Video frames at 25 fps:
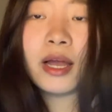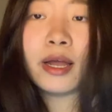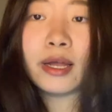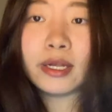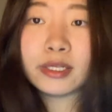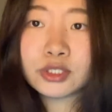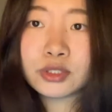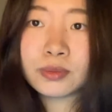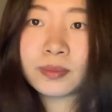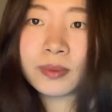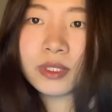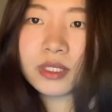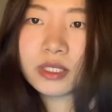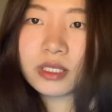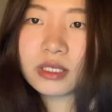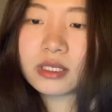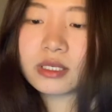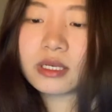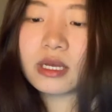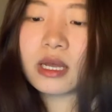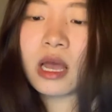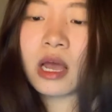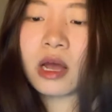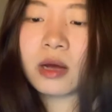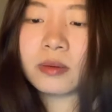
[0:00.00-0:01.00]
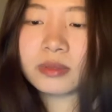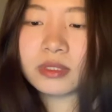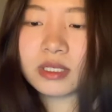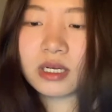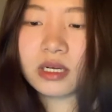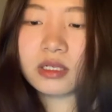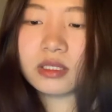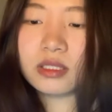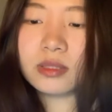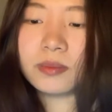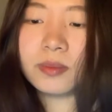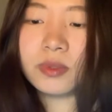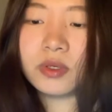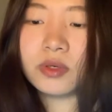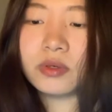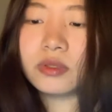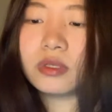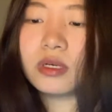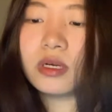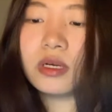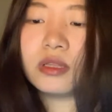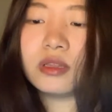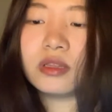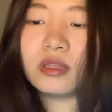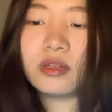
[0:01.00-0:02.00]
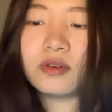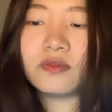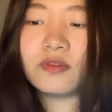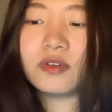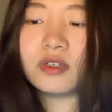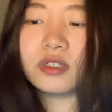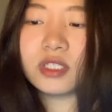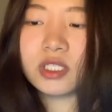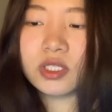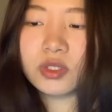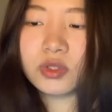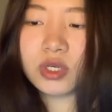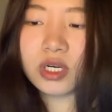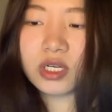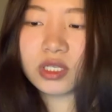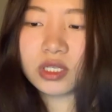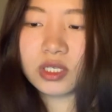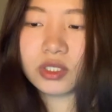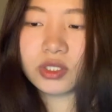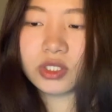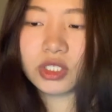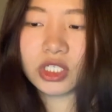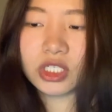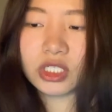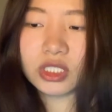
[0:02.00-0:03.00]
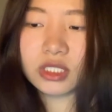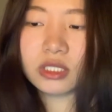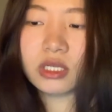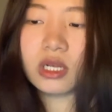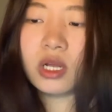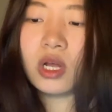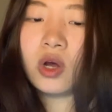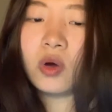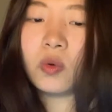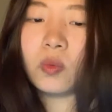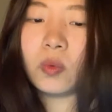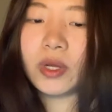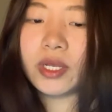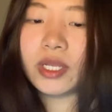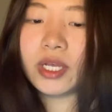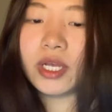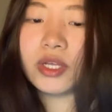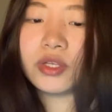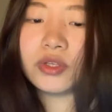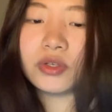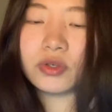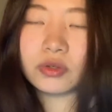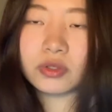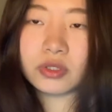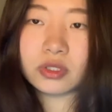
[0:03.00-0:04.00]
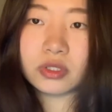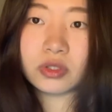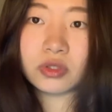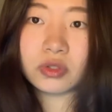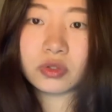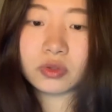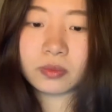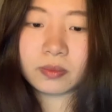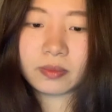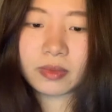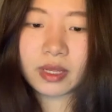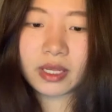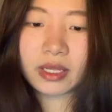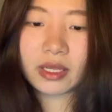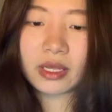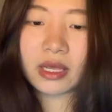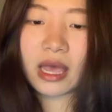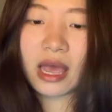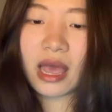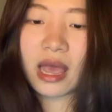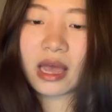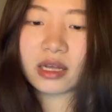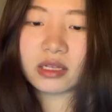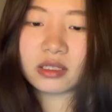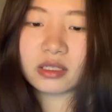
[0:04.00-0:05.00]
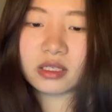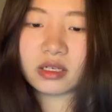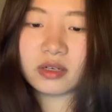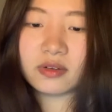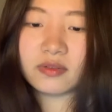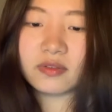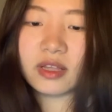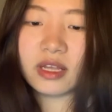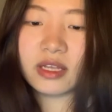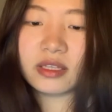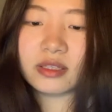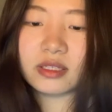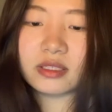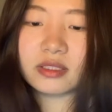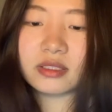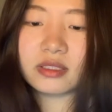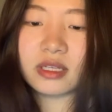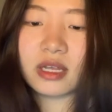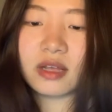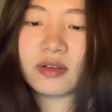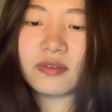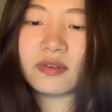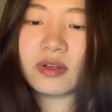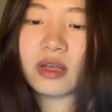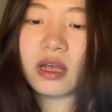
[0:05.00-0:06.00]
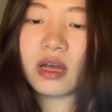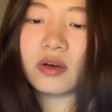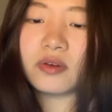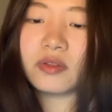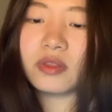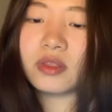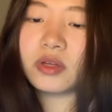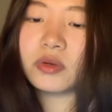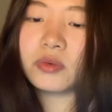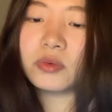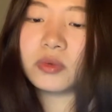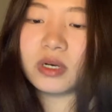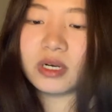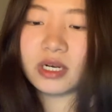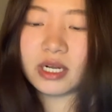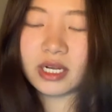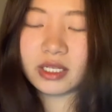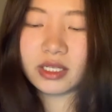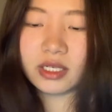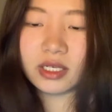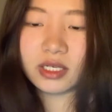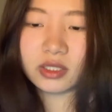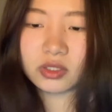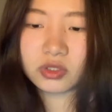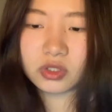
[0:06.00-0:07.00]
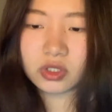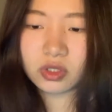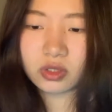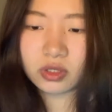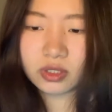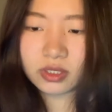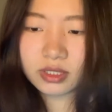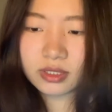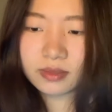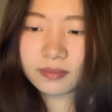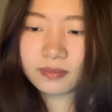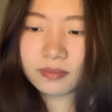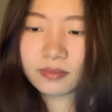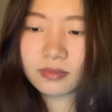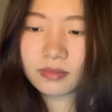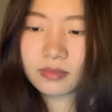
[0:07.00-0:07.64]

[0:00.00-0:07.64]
HPE helps us build on different strategies we can use to make active and safe, healthy related choice.